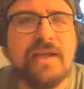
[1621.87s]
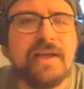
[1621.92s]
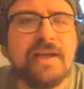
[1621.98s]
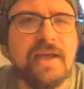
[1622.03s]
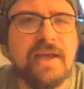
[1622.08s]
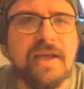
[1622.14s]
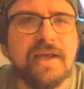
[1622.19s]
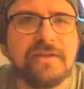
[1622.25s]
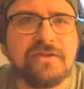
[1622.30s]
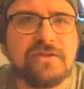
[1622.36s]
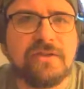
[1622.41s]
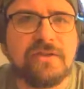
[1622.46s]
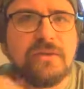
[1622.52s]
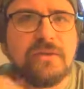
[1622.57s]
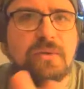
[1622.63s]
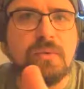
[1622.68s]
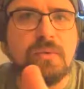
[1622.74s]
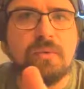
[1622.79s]

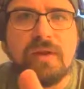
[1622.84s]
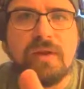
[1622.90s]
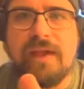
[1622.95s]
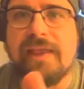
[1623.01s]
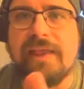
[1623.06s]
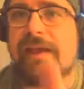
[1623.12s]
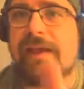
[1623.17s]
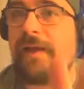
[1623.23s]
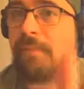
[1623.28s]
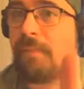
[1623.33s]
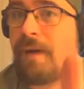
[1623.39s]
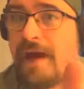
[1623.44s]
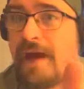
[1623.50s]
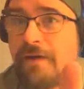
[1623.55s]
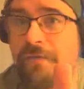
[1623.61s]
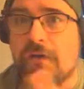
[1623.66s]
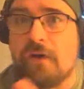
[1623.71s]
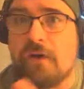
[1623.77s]
into like
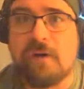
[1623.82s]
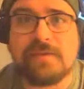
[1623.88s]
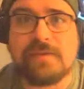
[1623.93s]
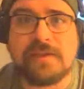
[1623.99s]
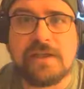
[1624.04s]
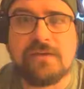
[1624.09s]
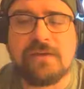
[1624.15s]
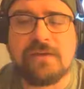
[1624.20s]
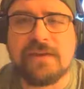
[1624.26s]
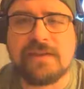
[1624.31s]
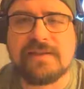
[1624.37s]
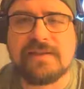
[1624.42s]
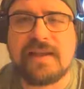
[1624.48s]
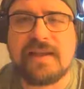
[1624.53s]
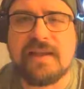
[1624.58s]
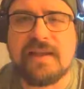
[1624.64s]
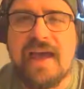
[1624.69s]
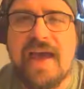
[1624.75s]
pot farms and different things
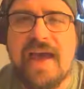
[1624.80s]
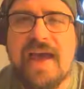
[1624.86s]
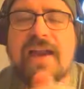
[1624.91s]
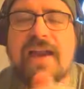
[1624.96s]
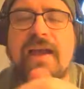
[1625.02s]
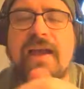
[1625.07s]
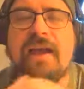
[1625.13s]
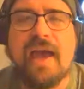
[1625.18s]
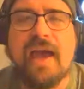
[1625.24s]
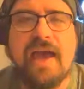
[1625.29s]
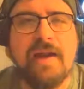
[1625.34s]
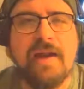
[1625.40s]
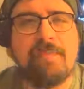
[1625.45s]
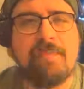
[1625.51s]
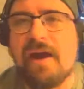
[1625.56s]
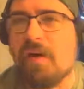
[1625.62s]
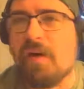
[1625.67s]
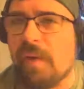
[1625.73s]
like that
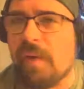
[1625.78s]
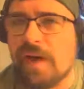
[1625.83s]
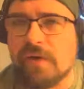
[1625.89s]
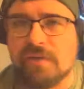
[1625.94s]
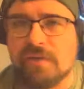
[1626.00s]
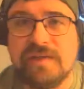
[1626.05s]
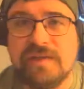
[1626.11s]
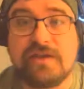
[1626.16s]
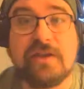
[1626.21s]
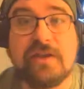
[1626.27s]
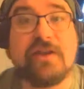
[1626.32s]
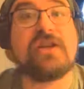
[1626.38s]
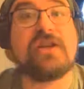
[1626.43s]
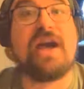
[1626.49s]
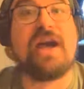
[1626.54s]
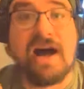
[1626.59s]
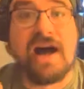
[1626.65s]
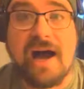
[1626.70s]
and marijuana
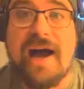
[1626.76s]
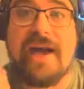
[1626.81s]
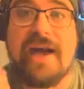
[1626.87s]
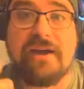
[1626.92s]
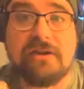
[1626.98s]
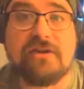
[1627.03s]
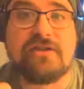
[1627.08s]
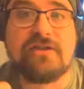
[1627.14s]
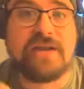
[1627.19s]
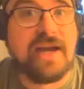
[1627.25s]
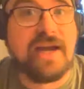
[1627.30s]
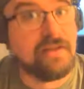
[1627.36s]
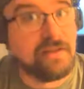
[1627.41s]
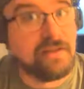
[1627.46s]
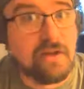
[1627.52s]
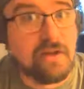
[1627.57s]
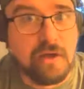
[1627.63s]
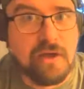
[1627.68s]
research, I understand
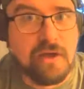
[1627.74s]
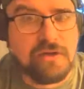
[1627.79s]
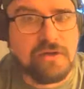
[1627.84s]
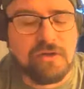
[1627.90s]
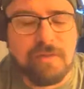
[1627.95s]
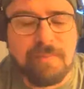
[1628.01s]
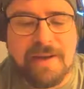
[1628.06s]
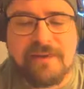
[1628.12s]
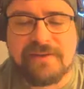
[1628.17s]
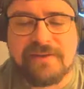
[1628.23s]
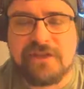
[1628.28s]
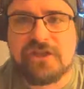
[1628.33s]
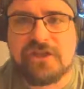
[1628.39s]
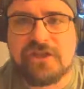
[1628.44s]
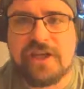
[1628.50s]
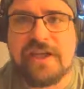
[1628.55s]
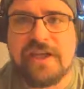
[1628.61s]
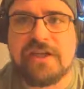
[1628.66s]
that the laws are about to
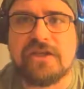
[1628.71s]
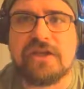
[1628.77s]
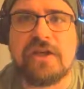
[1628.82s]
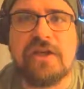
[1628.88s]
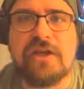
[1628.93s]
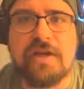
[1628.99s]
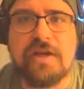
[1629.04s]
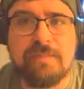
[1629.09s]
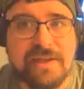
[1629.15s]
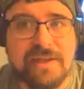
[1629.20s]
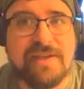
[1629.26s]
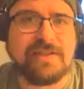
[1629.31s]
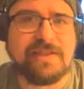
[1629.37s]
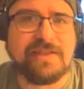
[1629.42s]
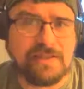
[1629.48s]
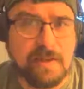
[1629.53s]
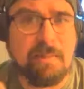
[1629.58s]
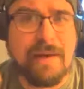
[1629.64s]
change
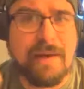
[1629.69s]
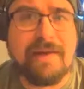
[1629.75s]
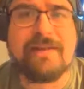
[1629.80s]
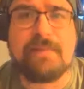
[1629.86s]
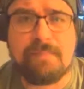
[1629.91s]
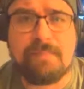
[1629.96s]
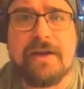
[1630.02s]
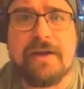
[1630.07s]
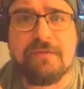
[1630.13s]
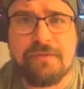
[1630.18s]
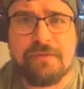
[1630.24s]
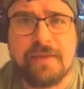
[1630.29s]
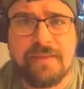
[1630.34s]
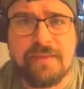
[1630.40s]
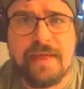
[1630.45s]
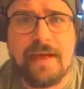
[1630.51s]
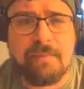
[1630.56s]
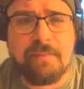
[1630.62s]
because it's 100%. About to
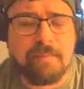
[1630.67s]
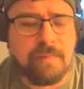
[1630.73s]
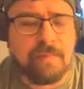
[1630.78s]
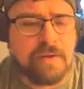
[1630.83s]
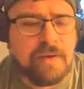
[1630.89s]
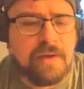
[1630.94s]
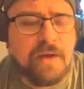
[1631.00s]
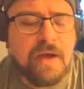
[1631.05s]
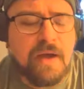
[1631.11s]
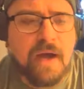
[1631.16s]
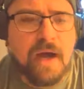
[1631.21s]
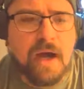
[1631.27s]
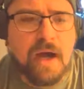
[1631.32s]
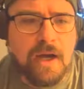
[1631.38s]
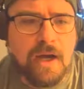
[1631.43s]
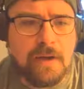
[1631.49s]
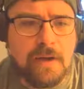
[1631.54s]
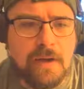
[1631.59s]
benefit them.
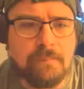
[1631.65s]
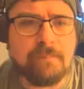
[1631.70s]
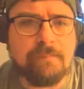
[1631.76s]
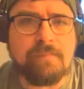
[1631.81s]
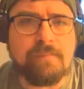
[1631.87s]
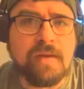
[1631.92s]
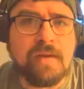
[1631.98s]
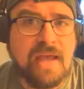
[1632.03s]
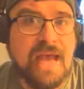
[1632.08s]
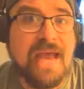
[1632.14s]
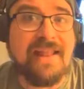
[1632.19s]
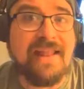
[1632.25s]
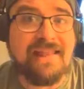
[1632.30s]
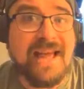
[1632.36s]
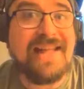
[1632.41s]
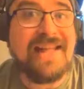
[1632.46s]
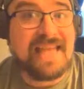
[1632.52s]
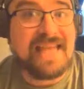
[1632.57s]

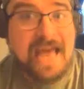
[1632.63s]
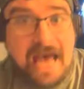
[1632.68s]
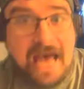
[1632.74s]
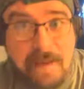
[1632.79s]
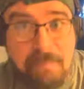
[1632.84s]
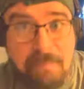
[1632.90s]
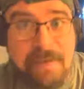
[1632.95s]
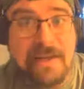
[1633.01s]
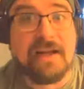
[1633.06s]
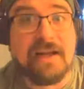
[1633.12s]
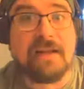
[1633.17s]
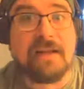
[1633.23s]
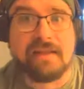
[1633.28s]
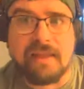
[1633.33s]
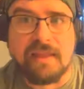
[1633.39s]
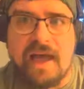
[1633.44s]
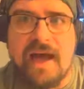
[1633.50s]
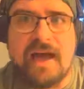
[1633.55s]
And that's happening a
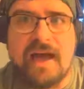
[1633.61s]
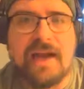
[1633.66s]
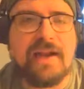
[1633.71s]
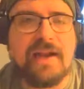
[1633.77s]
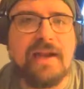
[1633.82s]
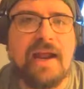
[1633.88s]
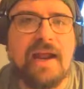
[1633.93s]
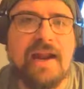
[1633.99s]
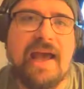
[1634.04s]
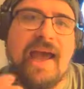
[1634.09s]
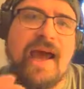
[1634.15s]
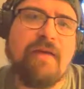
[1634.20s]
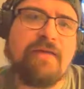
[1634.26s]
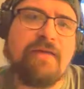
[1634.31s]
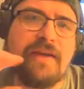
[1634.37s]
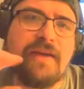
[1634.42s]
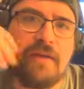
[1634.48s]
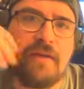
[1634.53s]
lot. And I
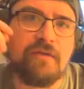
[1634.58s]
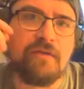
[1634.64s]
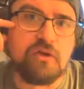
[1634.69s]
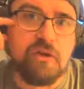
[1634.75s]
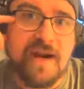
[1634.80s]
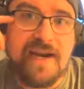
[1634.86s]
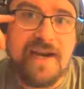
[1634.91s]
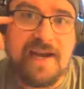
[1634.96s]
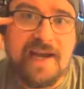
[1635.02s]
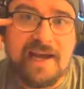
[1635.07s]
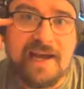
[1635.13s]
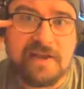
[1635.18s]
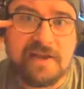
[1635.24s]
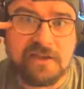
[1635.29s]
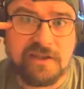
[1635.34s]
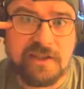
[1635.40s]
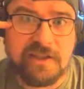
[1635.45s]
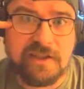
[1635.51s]
have to give credit
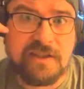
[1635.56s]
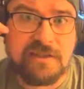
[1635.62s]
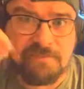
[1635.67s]
actually